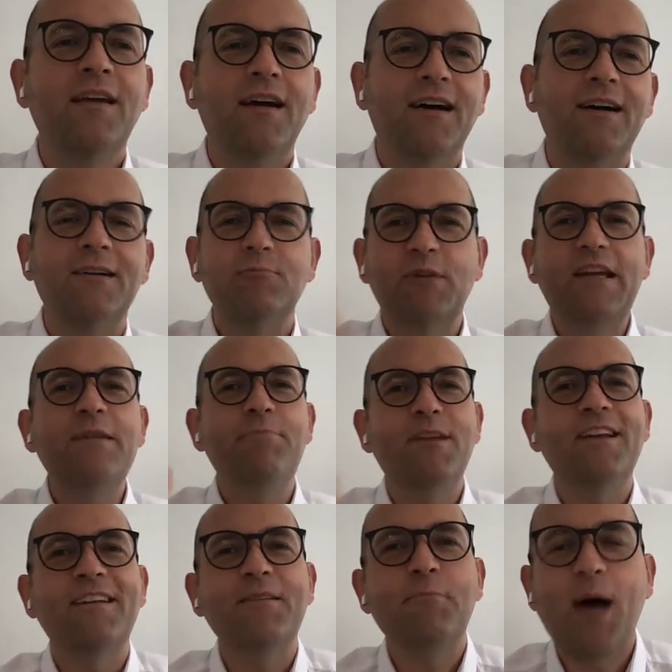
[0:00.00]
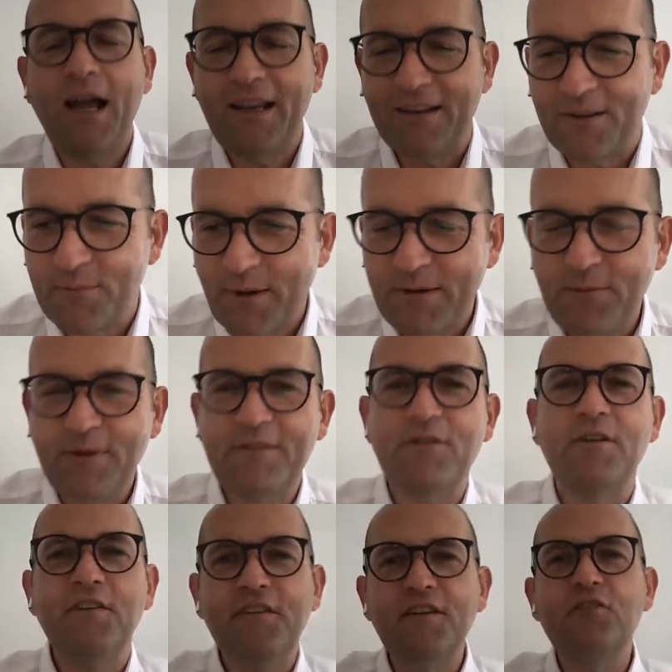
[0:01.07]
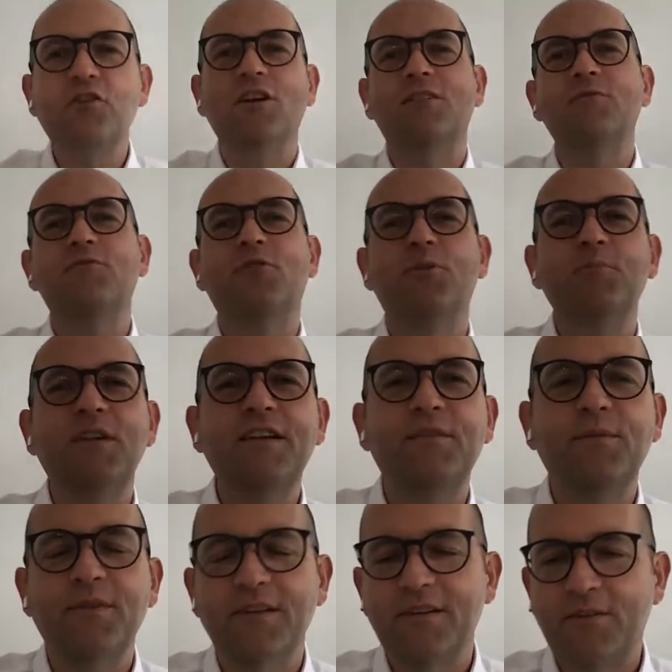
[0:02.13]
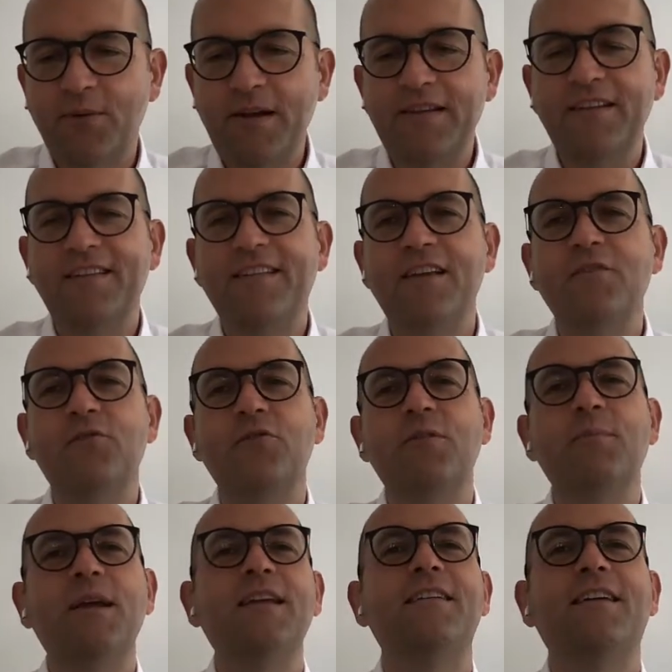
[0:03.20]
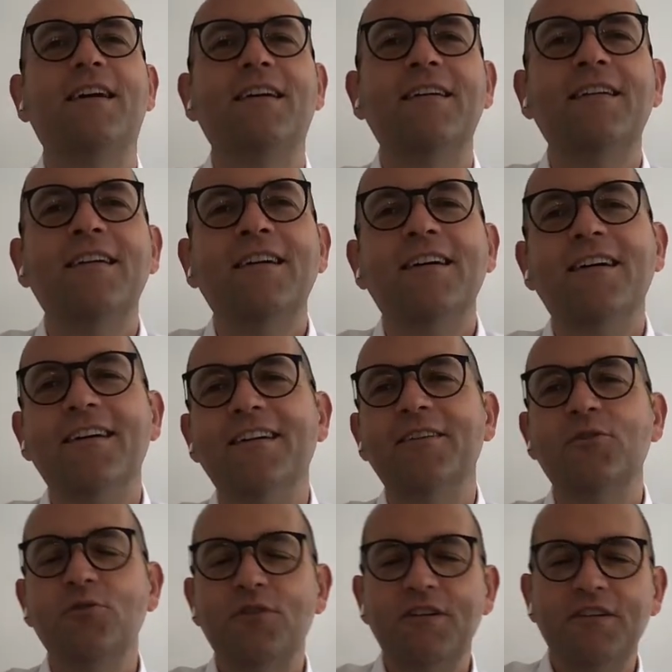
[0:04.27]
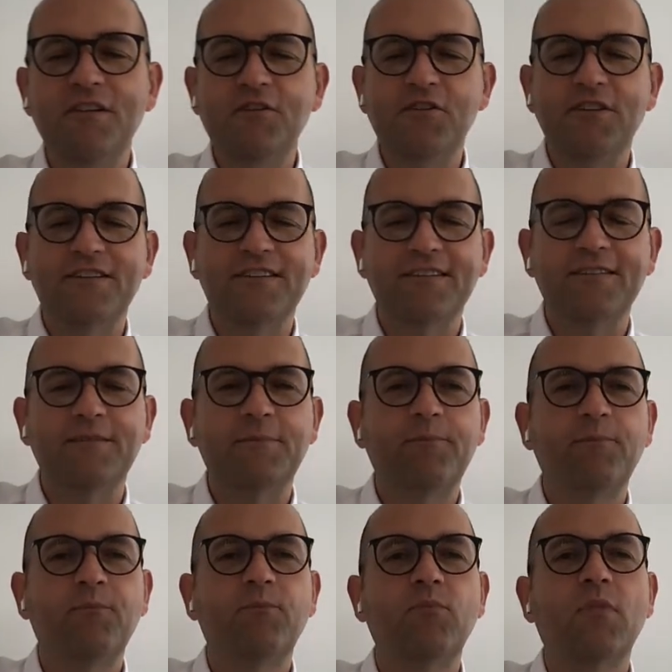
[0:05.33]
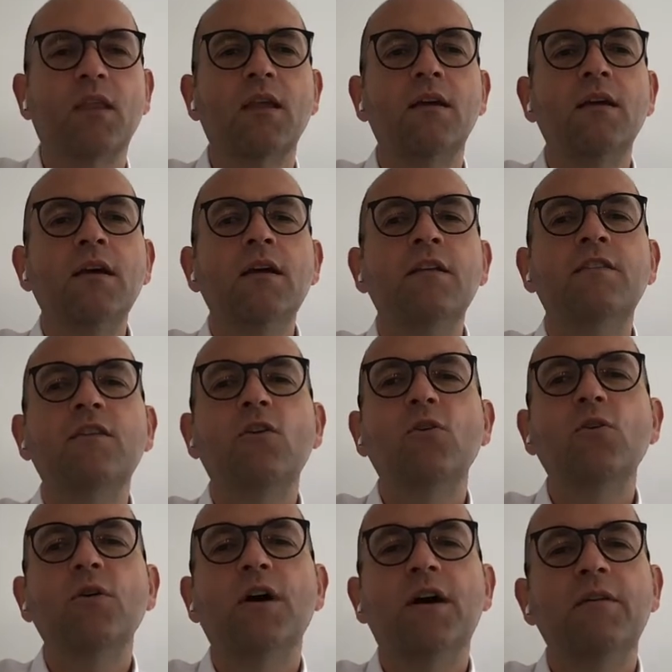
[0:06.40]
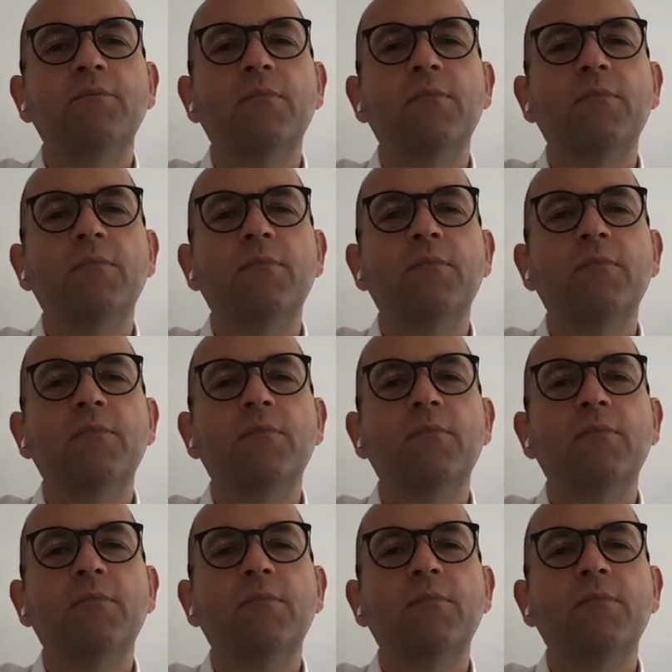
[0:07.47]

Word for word: Um, keep that in mind when we transition from these 20th uh, century media uh, to the digital. So